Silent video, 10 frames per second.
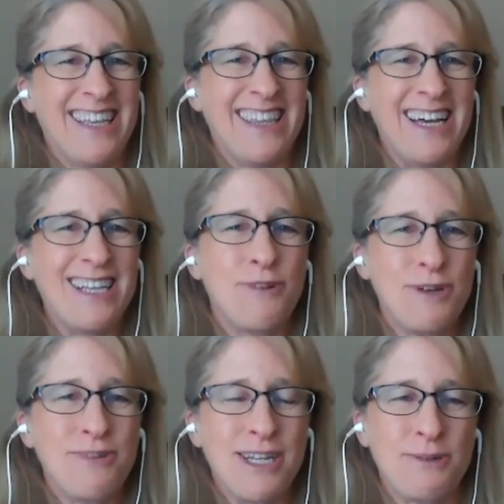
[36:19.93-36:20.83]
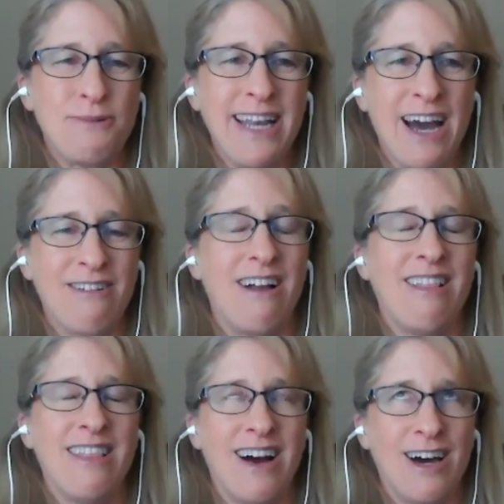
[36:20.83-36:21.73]
That's one way to weed out a
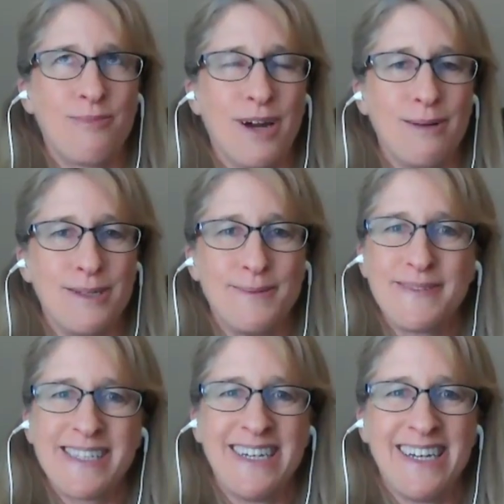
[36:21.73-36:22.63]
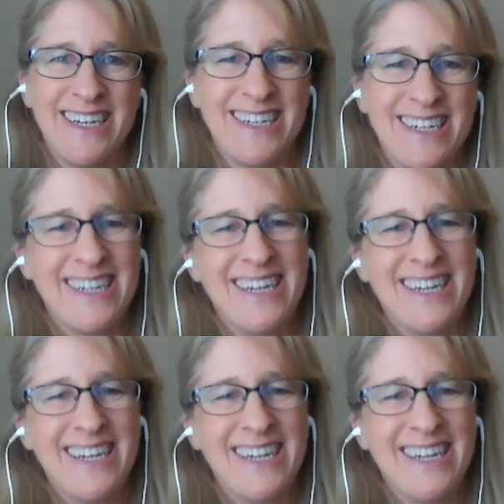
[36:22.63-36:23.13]
lot of problems. okay.